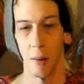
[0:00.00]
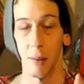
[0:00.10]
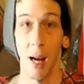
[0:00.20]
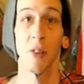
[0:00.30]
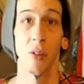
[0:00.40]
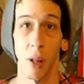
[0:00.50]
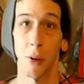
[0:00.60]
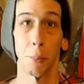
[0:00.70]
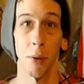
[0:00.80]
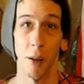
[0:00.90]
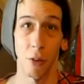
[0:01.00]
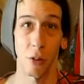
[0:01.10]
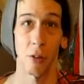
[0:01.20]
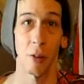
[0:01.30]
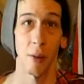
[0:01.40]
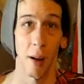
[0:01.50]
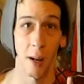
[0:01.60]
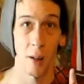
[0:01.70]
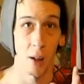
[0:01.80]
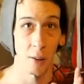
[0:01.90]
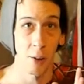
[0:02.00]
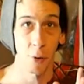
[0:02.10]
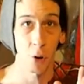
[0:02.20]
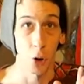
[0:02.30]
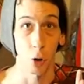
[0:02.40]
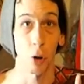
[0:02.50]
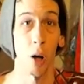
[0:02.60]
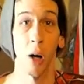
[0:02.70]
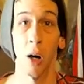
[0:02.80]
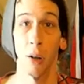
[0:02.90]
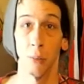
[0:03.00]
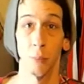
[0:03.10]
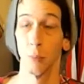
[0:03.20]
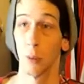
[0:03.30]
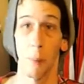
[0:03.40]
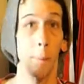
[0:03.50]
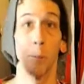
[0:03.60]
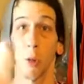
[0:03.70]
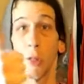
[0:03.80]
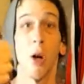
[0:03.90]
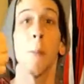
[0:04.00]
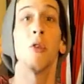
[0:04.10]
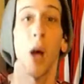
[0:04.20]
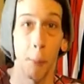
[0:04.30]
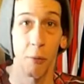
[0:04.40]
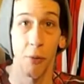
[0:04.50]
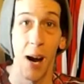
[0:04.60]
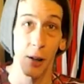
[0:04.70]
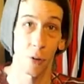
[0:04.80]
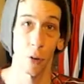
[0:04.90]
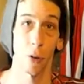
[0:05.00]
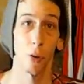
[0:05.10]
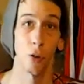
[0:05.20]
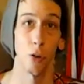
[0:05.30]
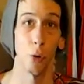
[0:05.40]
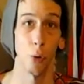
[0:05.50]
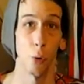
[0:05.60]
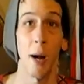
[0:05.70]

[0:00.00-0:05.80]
That's another plus and another uh, thumbs up factor to